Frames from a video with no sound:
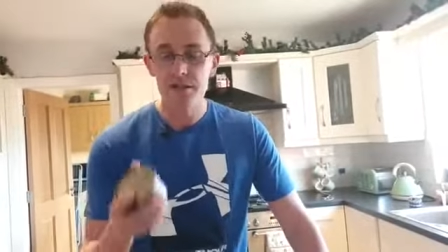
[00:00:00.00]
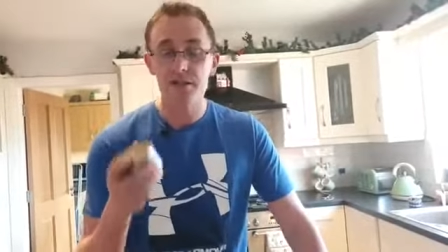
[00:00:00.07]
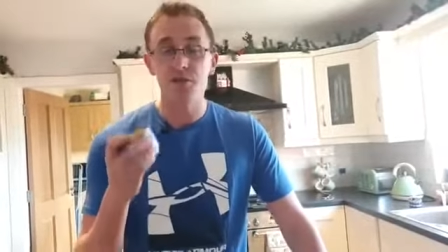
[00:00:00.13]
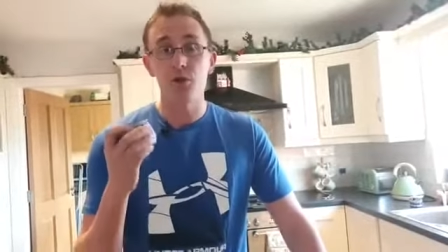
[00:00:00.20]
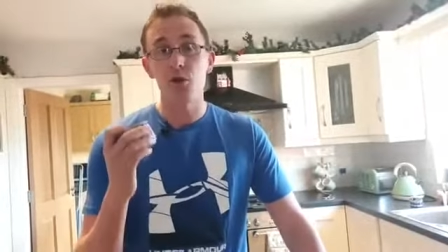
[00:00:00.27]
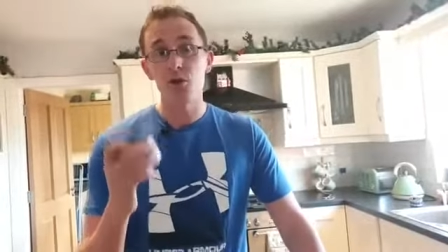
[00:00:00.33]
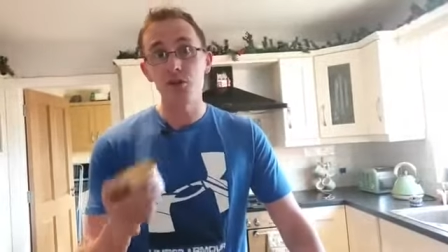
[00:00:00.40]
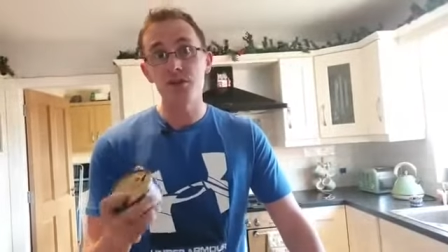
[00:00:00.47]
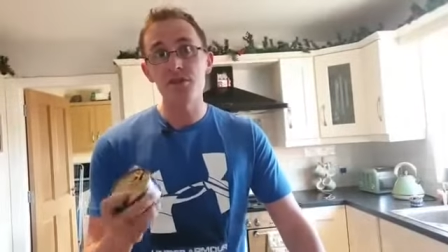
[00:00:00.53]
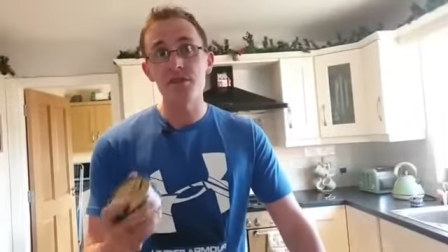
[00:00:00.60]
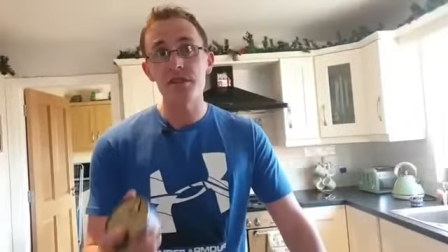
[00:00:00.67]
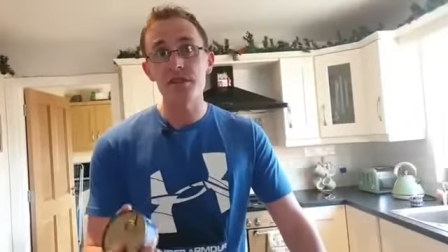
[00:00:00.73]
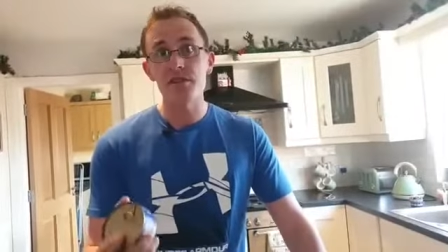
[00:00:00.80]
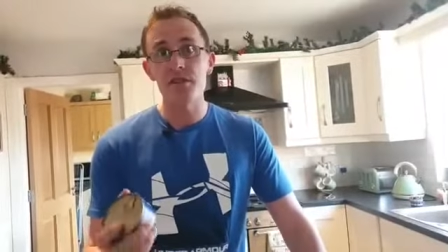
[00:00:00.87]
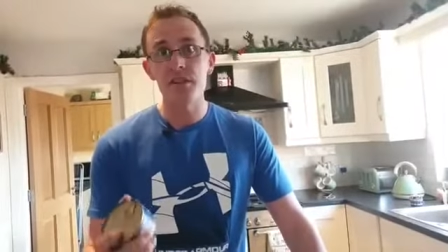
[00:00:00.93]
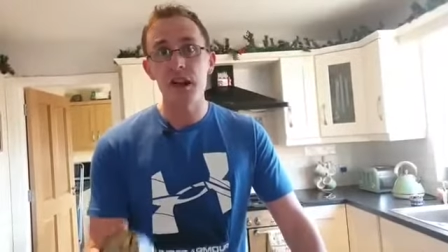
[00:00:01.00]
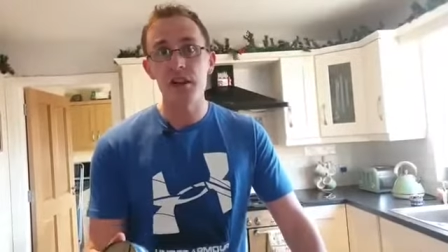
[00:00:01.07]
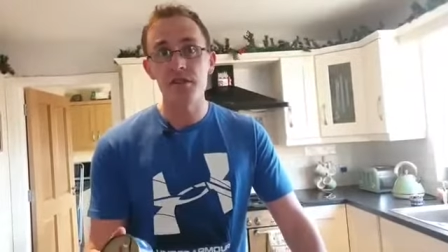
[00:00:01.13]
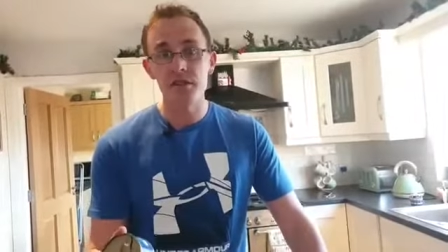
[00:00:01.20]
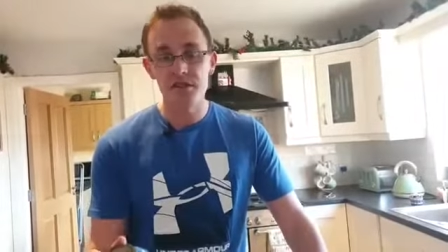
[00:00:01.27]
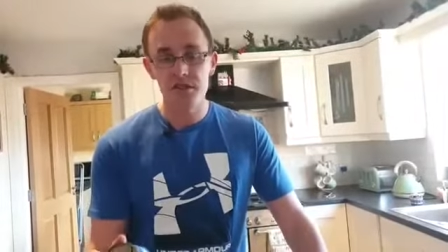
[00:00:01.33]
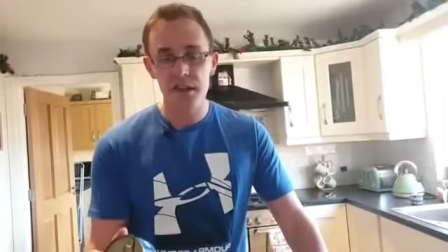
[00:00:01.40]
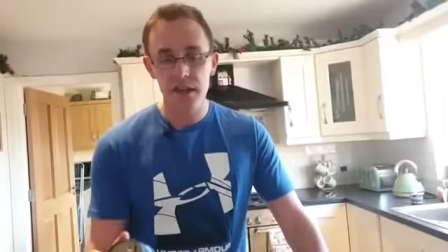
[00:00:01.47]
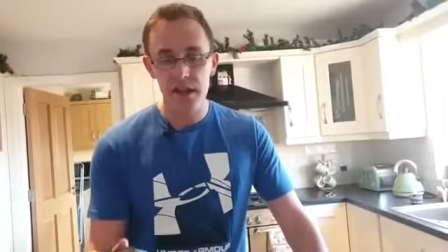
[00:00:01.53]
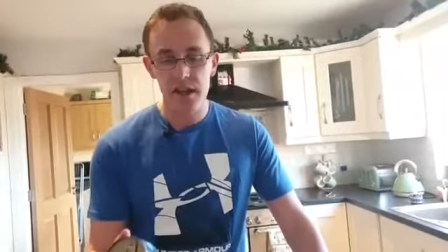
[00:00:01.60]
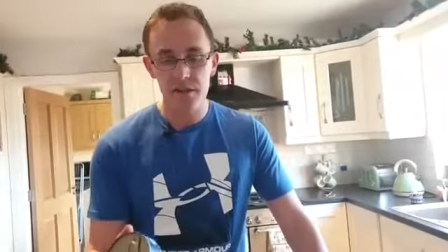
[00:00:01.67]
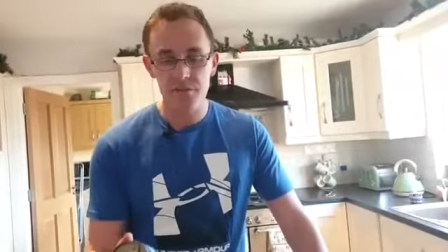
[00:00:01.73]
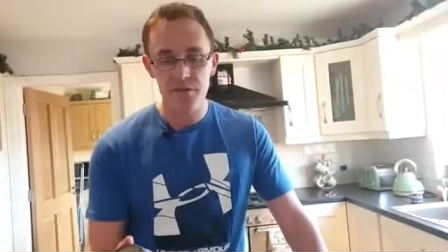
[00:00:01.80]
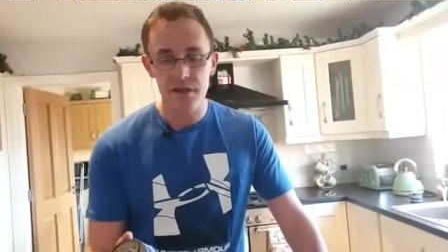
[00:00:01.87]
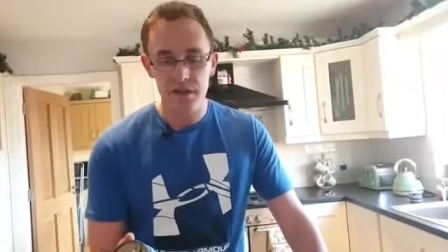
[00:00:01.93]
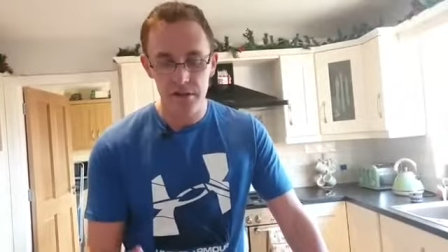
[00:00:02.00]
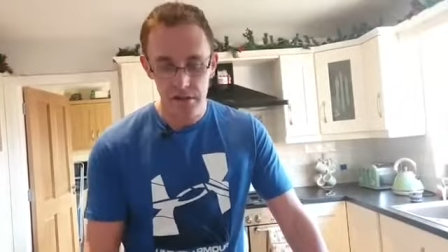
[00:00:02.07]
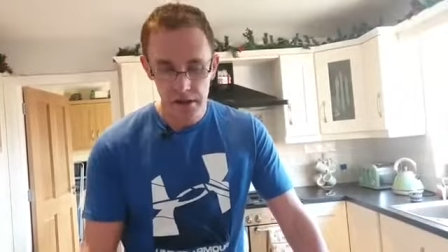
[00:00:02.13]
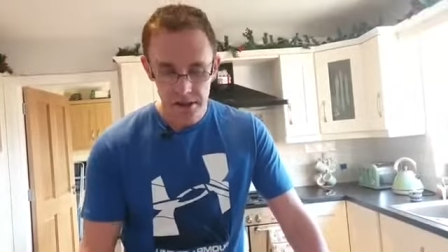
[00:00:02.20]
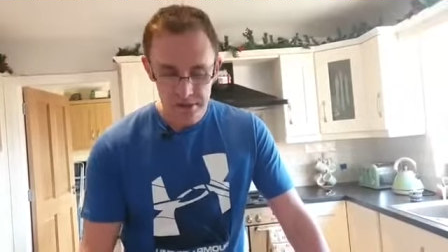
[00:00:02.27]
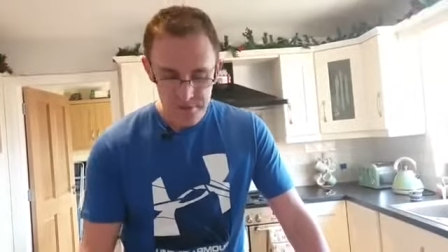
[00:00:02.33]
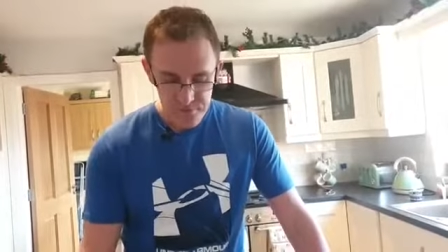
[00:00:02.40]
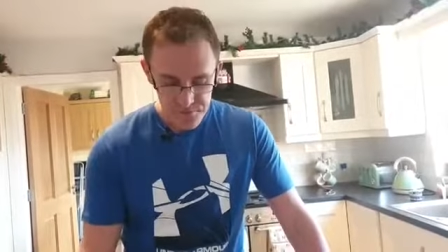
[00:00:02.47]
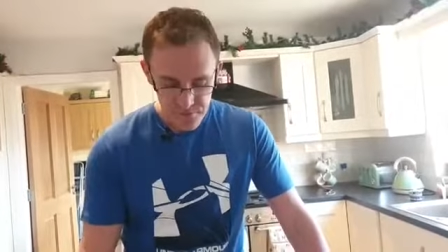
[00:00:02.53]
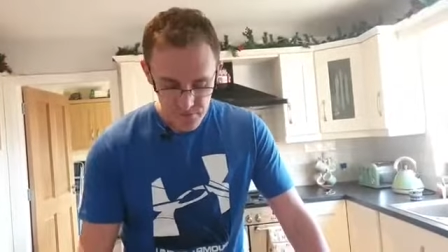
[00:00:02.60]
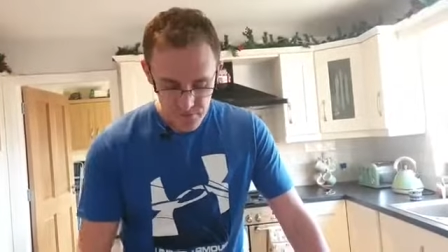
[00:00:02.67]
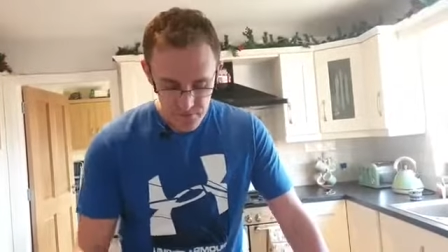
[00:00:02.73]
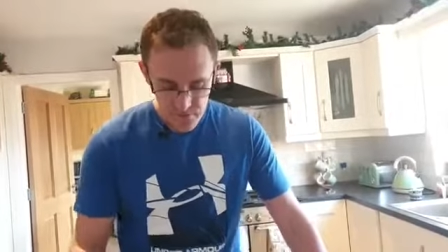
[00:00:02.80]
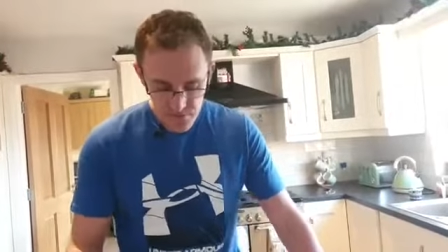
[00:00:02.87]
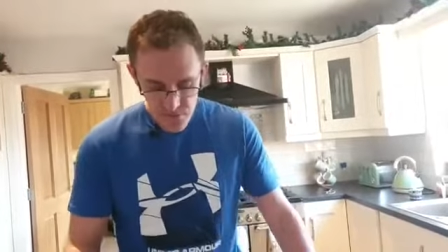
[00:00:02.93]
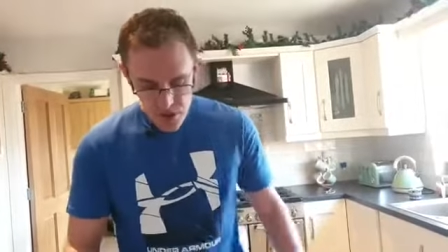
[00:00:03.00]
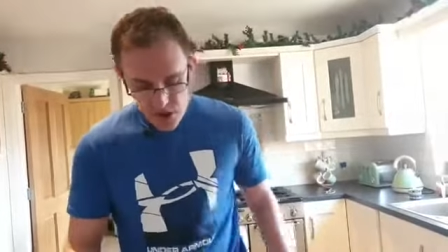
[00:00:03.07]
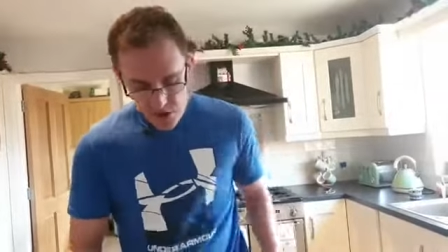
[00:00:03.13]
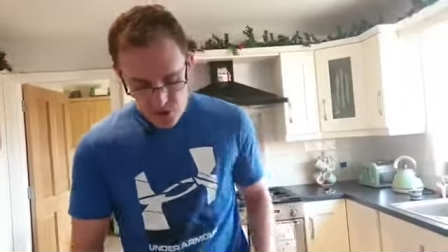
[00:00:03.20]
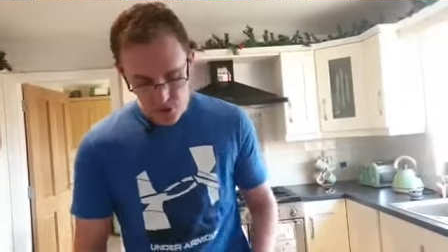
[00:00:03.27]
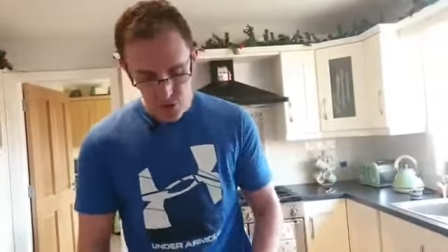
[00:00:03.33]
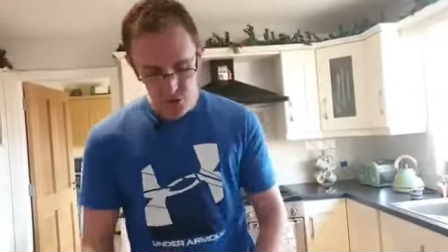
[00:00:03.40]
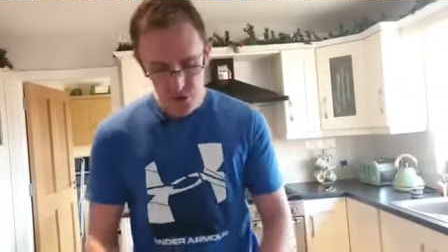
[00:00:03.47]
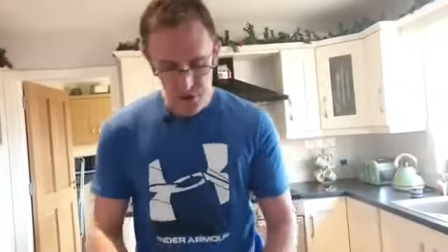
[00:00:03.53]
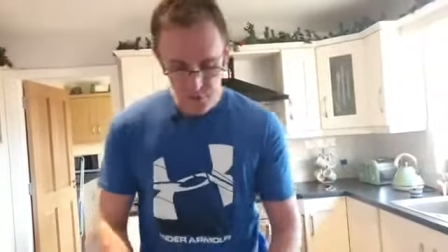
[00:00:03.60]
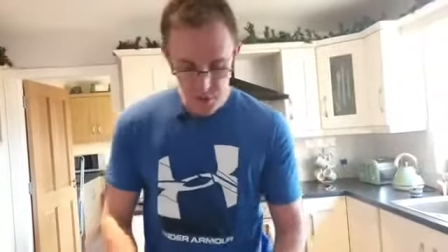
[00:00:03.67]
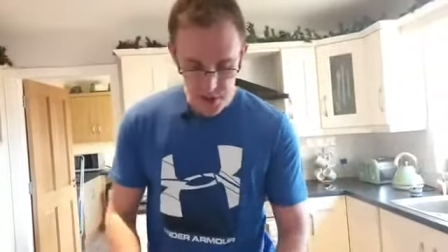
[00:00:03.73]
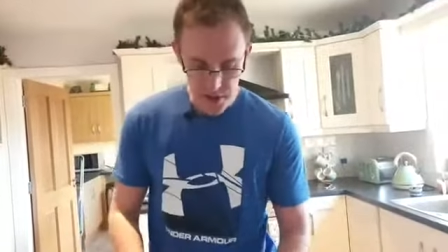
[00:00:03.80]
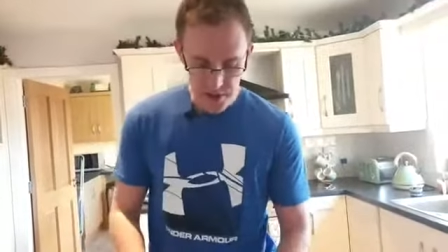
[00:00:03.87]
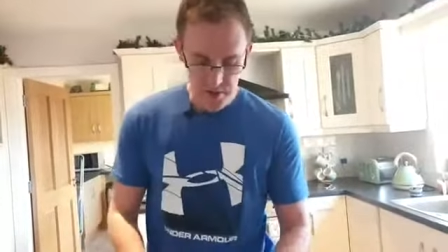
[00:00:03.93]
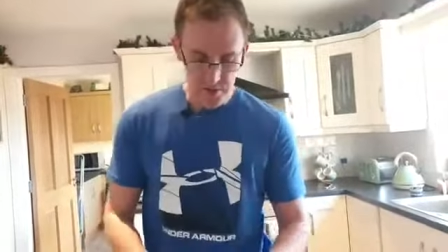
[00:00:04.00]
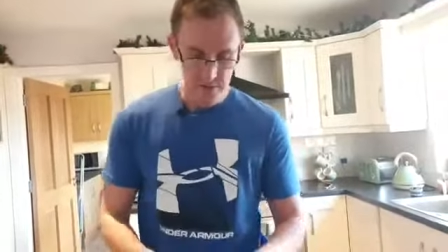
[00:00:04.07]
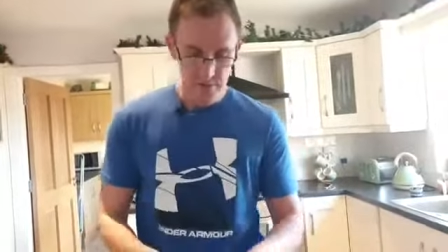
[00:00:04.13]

so it's 160 calories in that half tin. Your crisp bread,